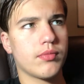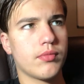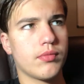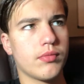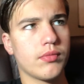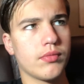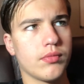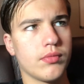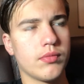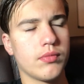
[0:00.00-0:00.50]

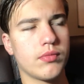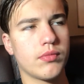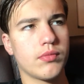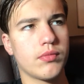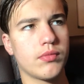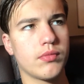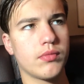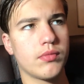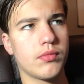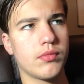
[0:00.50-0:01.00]

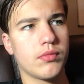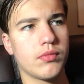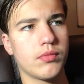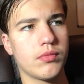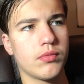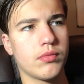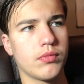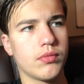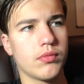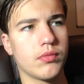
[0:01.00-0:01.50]

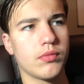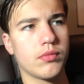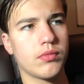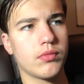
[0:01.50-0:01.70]
(no one is talking)